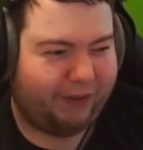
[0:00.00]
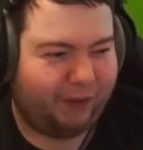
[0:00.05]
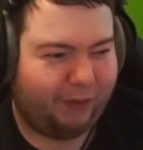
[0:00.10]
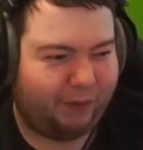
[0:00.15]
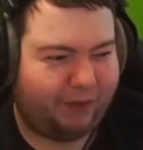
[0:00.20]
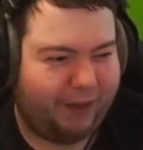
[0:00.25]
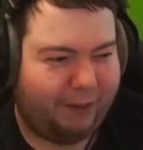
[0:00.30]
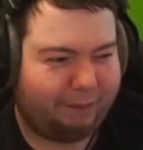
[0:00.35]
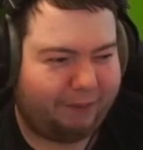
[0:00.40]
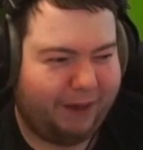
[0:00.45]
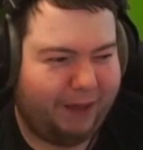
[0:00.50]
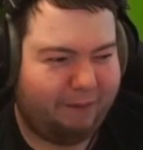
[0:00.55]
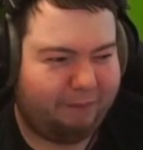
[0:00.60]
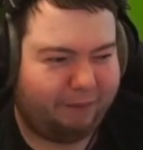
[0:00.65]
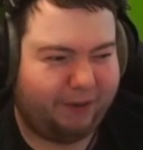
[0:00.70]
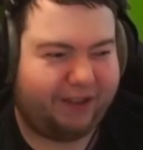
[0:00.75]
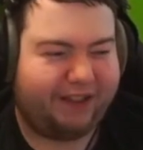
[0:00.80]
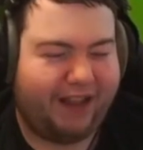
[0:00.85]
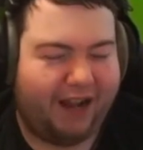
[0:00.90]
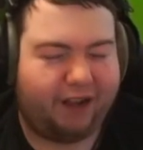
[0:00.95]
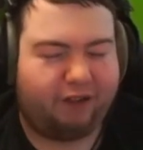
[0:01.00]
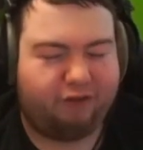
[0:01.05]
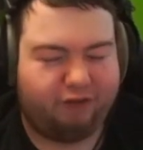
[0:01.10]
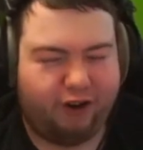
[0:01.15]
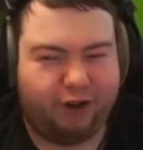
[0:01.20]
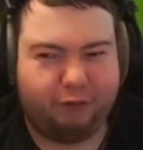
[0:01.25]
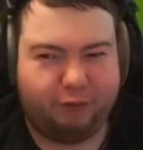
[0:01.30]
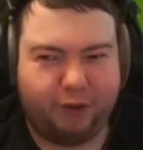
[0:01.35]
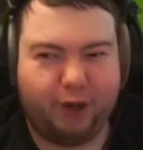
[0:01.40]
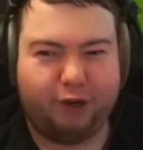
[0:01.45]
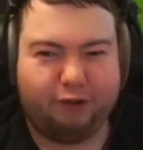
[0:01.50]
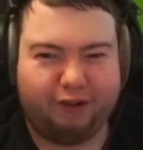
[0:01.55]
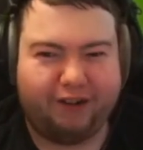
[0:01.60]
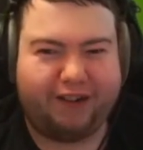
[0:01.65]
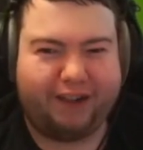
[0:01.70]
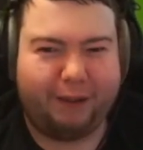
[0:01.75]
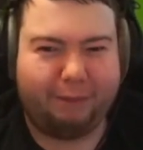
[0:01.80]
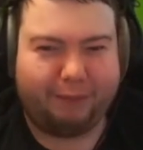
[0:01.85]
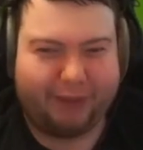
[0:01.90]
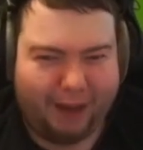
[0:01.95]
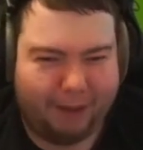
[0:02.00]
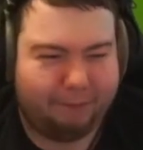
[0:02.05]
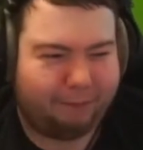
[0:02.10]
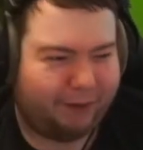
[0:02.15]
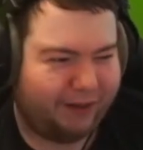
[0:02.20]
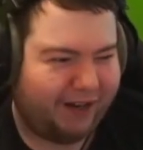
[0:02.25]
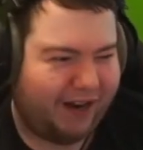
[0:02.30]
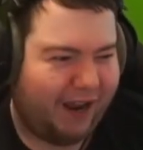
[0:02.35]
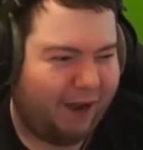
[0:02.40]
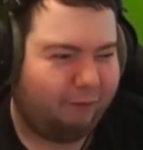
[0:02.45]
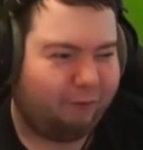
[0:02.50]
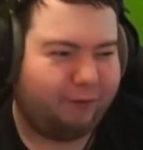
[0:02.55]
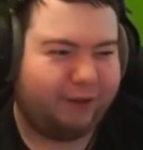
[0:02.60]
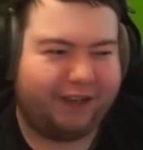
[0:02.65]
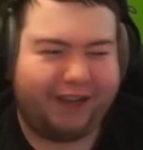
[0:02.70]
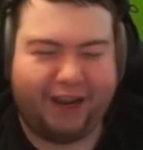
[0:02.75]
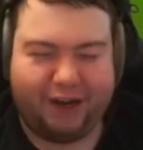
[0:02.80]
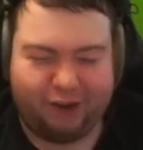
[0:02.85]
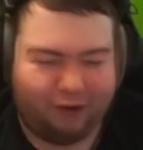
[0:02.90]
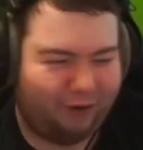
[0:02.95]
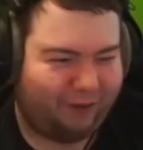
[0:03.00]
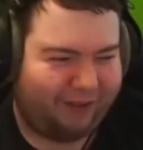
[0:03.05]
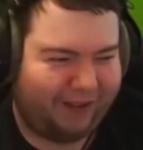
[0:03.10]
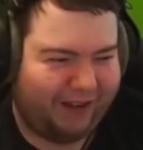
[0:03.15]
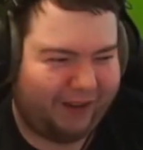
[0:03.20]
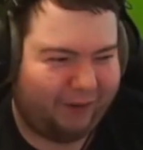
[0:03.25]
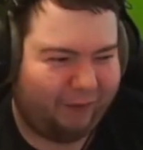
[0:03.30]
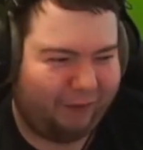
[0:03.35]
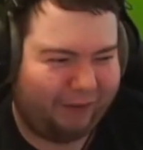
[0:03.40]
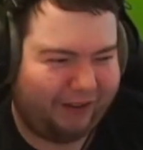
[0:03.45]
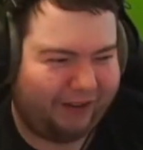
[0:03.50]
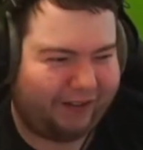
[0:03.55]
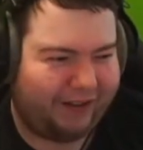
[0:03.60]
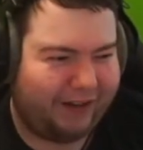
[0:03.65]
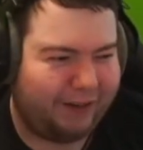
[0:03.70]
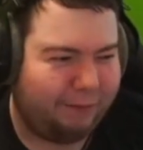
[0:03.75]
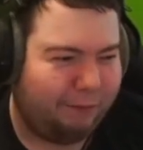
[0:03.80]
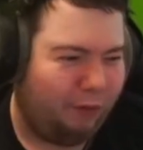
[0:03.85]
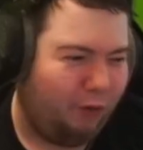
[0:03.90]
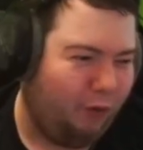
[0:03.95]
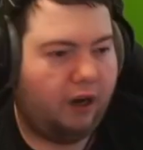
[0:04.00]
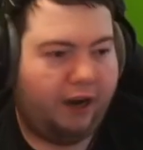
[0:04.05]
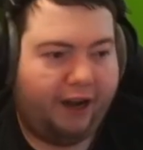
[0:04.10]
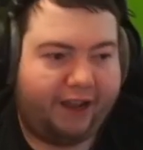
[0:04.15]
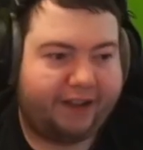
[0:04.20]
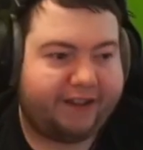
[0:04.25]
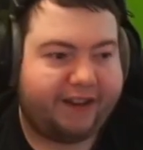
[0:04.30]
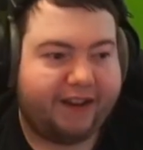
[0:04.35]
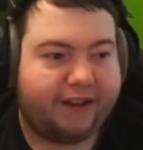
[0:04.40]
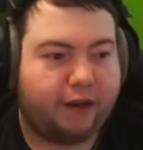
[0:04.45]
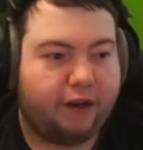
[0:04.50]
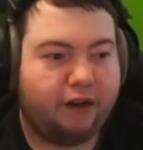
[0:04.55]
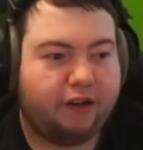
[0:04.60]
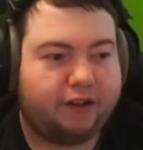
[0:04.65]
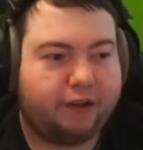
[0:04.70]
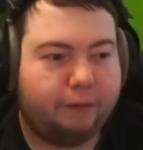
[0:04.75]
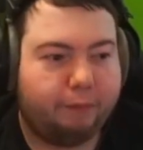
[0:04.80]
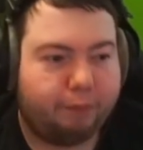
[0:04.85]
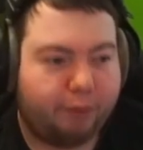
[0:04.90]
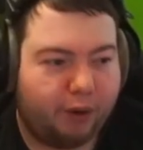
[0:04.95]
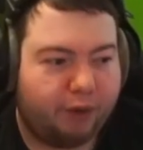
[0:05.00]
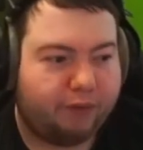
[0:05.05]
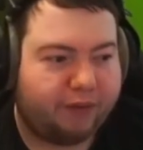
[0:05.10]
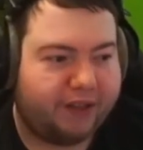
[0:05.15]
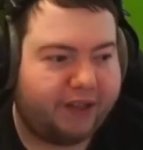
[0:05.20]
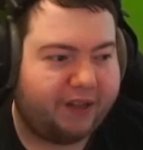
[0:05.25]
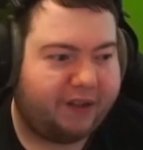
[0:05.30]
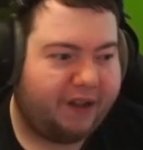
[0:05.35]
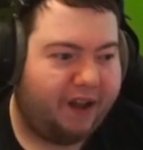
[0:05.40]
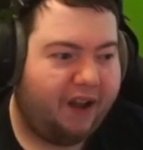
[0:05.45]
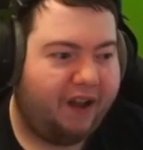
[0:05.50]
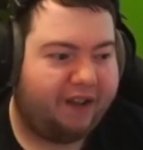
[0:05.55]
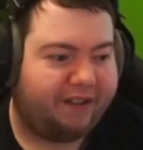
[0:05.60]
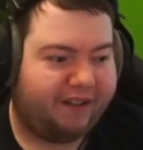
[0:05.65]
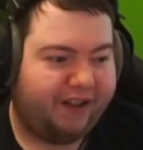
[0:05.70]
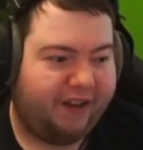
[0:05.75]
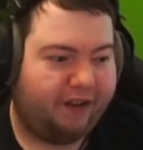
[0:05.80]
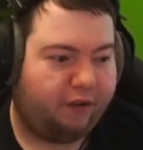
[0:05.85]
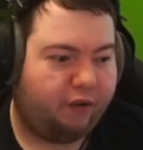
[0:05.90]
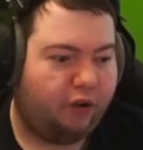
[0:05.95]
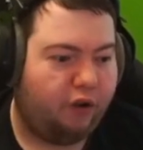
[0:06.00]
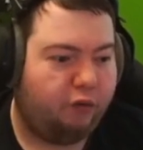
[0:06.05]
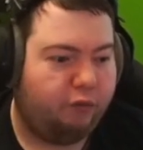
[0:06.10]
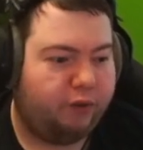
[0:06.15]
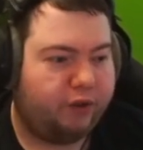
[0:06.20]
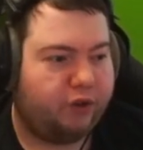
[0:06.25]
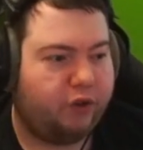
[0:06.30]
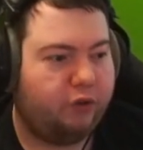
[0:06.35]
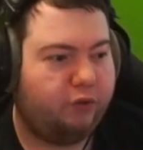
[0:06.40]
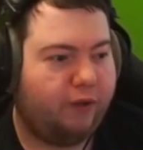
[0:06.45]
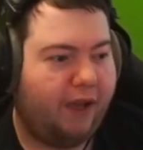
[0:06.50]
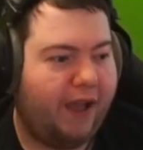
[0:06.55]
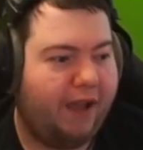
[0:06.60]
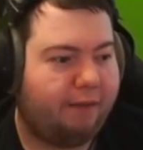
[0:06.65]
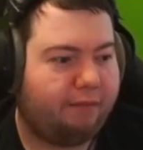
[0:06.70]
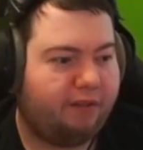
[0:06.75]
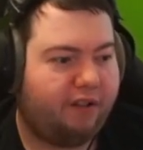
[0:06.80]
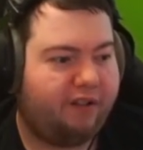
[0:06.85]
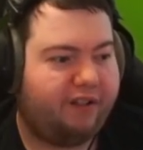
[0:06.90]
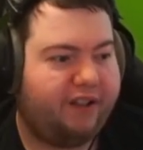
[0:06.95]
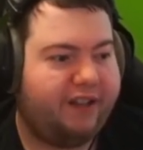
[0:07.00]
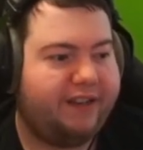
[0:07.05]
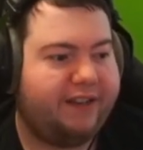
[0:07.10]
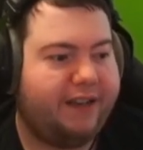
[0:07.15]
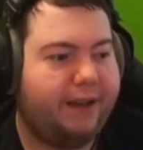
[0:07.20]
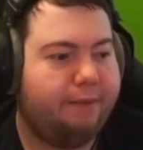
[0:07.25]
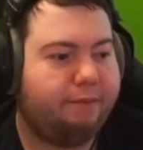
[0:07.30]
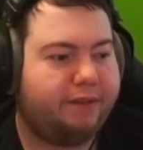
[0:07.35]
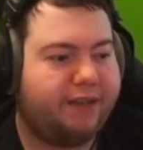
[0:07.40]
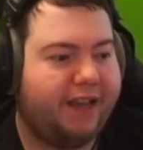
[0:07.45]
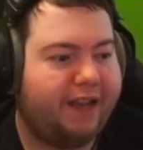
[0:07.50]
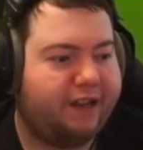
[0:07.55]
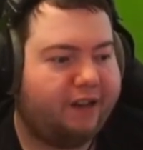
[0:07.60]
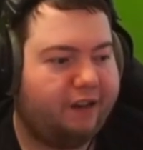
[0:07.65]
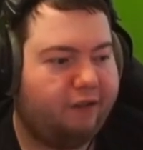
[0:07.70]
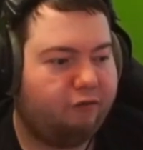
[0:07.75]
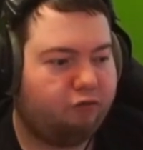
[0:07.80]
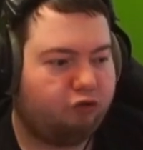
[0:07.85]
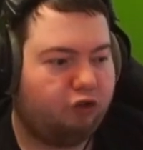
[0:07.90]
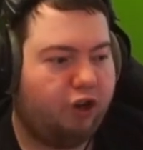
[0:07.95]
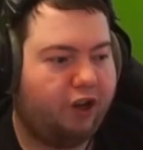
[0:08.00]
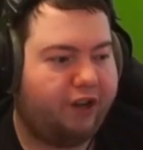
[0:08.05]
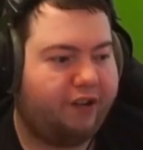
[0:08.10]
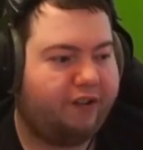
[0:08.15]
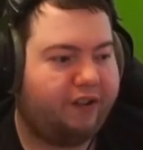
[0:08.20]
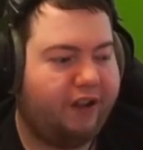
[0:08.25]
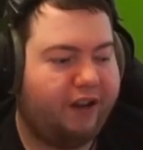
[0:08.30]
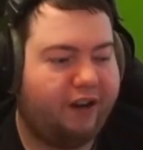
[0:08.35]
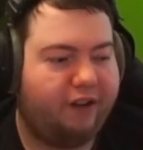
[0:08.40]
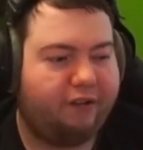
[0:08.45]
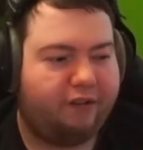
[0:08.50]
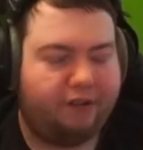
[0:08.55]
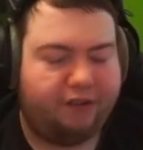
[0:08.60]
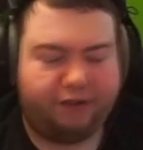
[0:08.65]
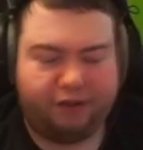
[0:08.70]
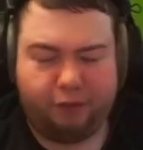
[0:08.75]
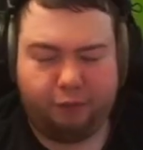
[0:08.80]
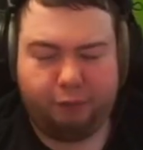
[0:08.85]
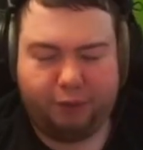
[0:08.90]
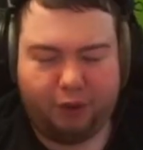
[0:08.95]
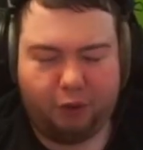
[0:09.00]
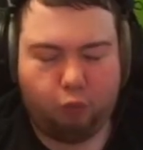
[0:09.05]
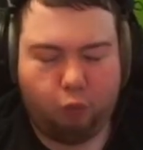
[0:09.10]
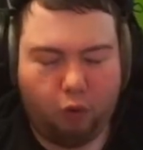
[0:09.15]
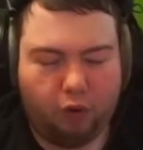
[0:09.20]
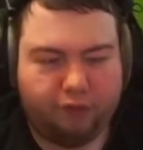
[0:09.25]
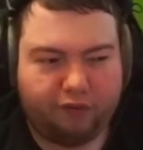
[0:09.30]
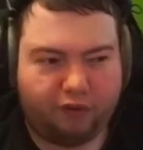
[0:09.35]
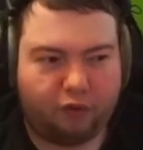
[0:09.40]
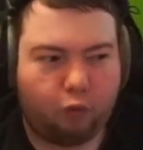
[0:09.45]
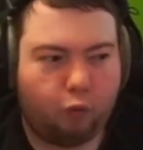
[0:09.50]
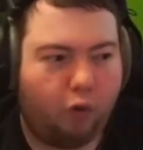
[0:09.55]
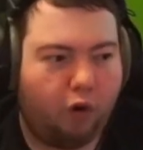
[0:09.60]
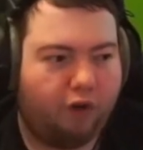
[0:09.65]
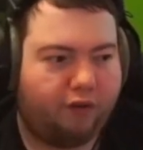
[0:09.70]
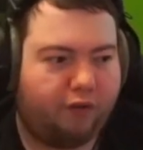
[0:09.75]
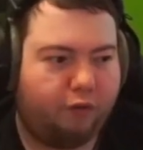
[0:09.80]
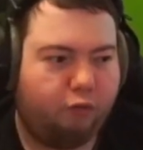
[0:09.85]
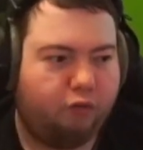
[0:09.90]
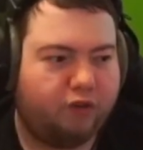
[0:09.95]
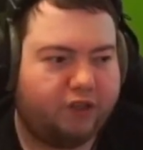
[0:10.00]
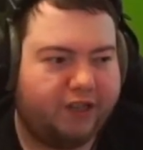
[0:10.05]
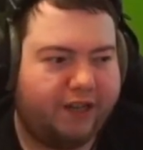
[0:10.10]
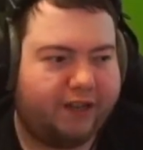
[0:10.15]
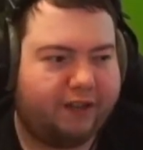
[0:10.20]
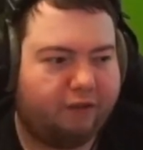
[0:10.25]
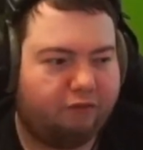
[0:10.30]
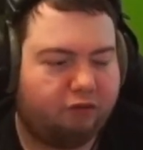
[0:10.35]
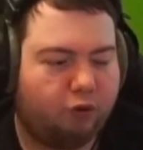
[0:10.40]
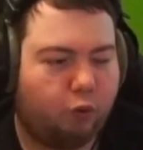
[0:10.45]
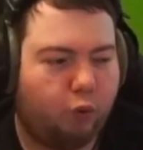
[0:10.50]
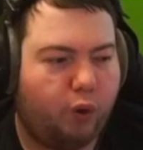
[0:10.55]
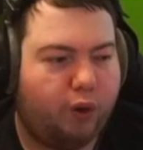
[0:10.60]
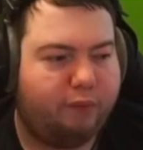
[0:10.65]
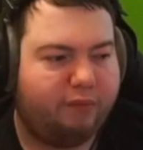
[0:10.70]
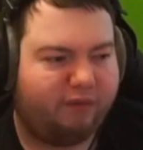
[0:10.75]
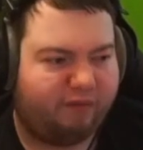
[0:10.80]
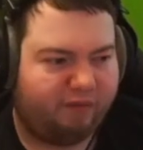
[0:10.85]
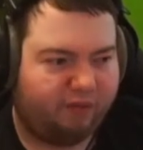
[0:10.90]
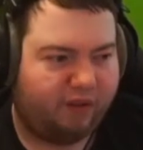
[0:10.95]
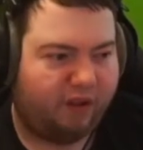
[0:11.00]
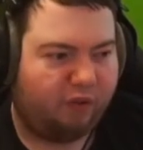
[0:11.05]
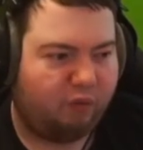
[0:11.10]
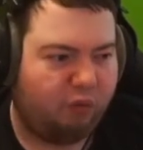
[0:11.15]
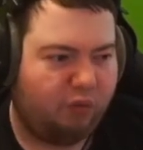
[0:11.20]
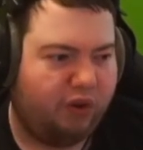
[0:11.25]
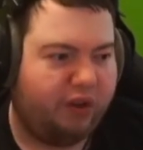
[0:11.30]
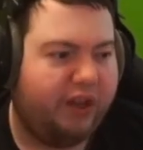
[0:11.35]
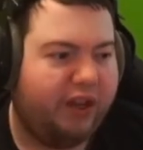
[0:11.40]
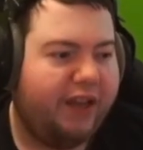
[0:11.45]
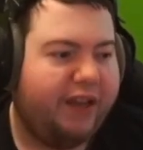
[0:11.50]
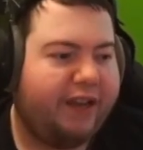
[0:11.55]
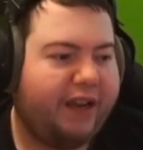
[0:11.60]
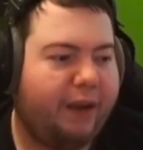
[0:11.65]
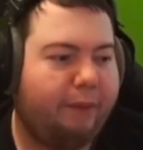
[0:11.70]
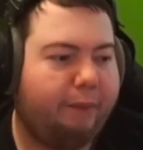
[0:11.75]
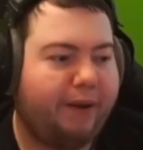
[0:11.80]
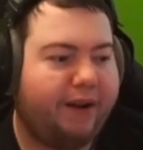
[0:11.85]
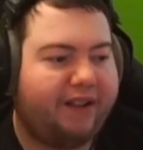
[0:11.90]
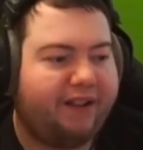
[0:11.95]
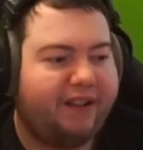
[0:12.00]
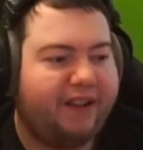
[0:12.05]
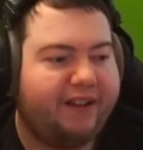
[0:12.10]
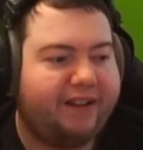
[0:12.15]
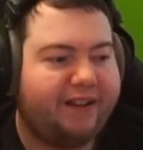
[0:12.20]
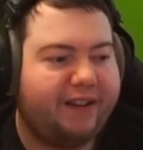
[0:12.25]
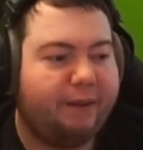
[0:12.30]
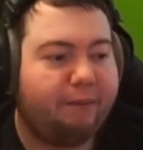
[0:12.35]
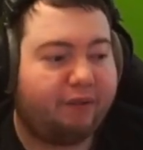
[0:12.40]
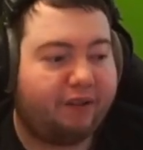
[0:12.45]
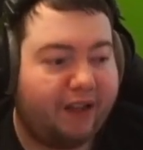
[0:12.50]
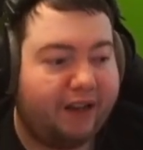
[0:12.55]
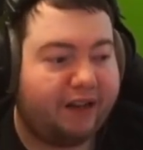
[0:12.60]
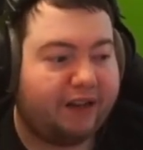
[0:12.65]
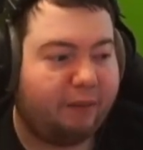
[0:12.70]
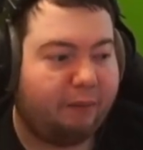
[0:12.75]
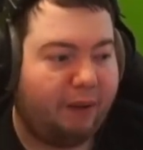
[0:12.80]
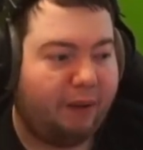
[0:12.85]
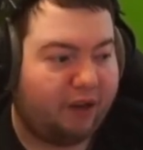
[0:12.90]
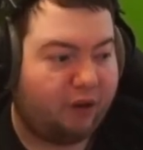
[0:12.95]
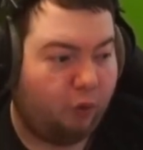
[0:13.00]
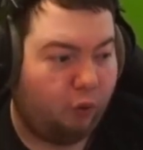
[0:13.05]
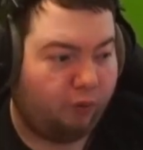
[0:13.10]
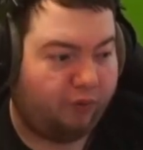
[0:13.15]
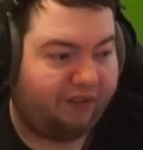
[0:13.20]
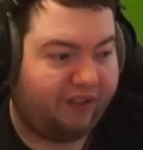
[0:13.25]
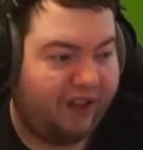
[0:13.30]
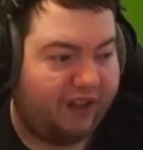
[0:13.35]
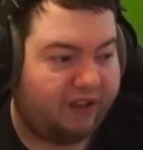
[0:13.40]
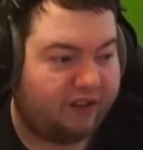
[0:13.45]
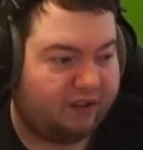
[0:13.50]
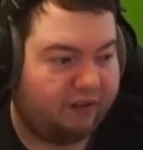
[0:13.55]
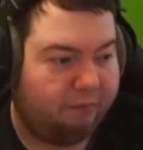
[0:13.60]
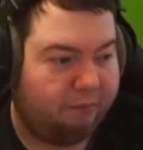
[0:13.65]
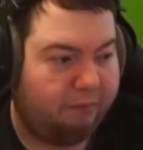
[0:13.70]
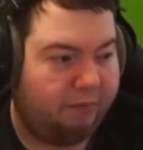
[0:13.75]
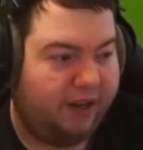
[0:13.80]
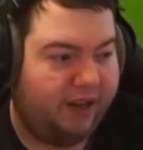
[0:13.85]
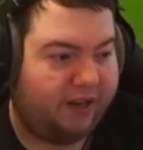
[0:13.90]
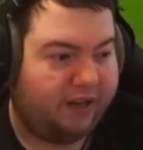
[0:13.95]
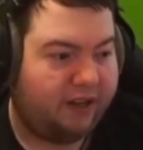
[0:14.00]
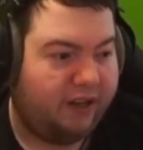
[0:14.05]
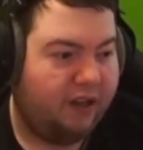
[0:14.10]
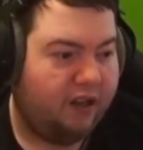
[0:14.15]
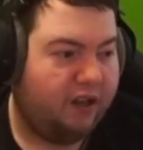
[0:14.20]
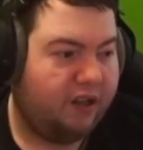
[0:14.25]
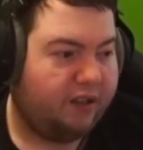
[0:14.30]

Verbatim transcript: of September. That's right, we're in September now. We cannot say August anymore. Let's take a look at both of these cards then. So we do have the CDM Declan Rice. It looks like to be one squad, so we'll check the requirements for this one. Can play CDM centre back or centre mid.